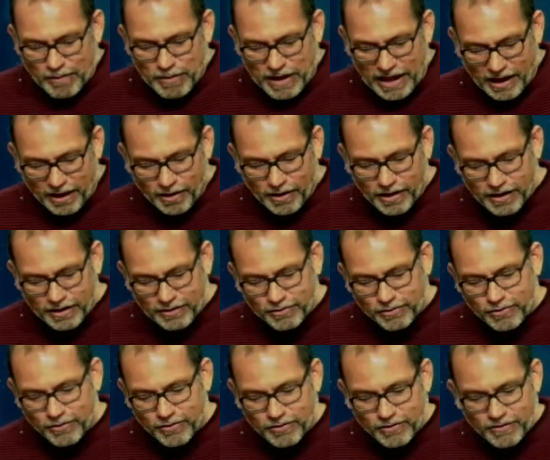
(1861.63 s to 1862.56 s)

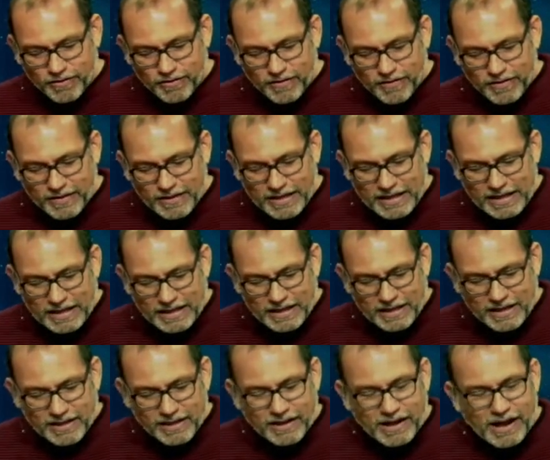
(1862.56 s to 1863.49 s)
Harris,
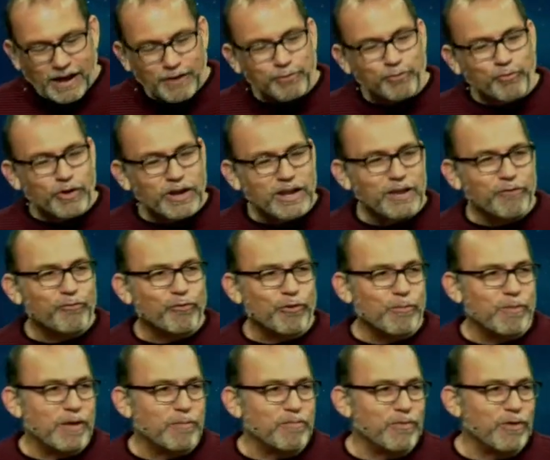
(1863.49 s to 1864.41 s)
I was reading from
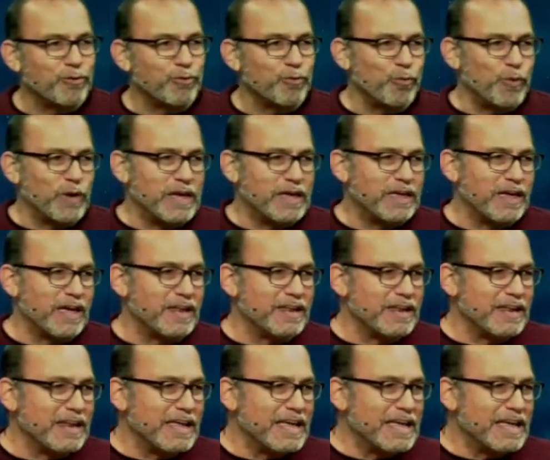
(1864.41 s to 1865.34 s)
him this week,
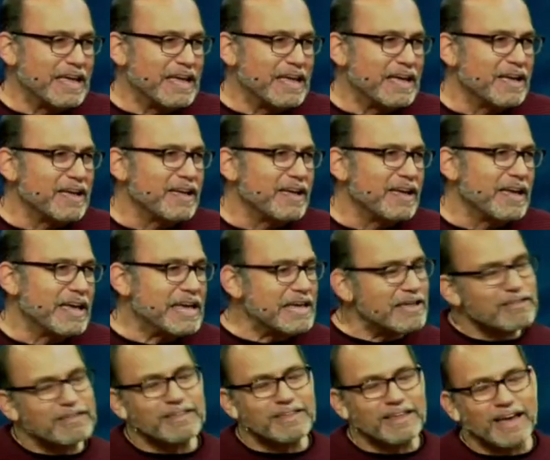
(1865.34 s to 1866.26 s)
and he
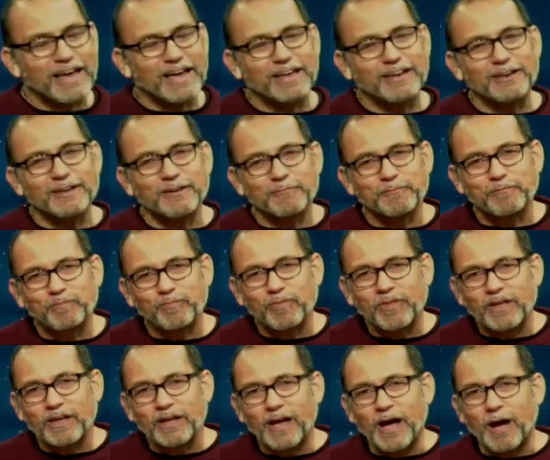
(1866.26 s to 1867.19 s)
said
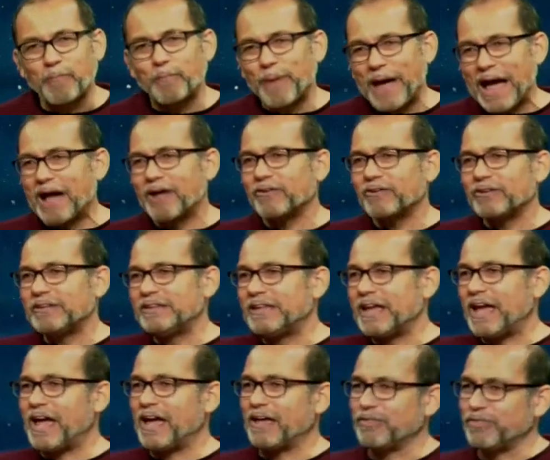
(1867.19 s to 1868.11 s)
about
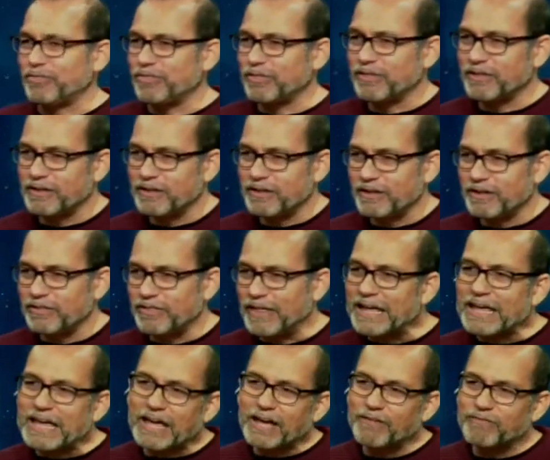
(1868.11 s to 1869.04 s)
death,
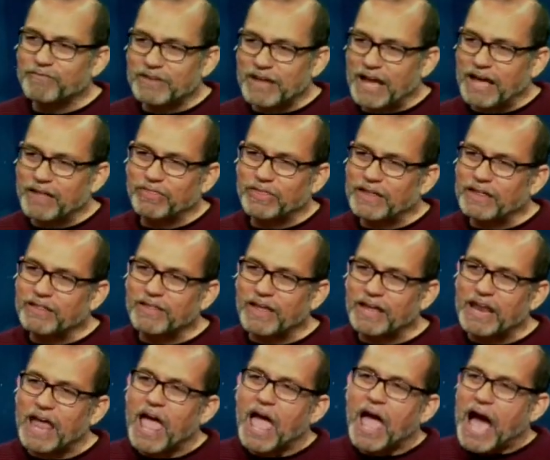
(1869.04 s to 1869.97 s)
thinking of death, he
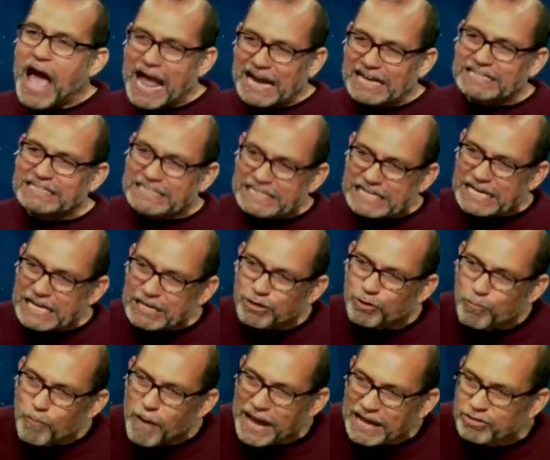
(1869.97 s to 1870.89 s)
said, I
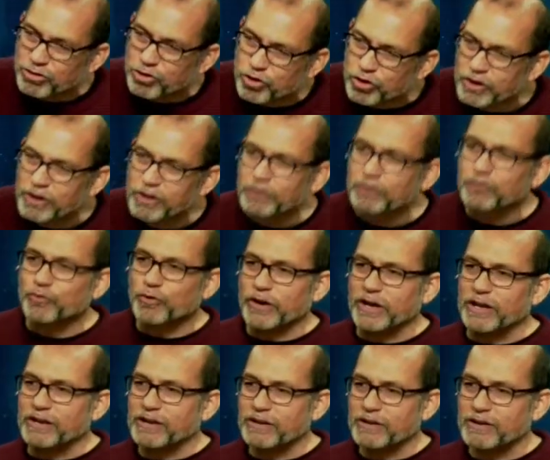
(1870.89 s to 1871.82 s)
teach my
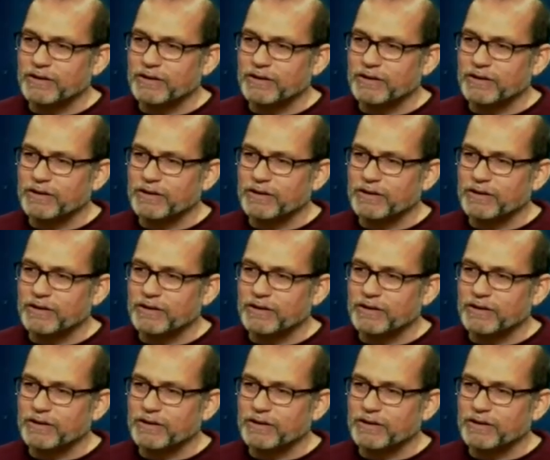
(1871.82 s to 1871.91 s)
children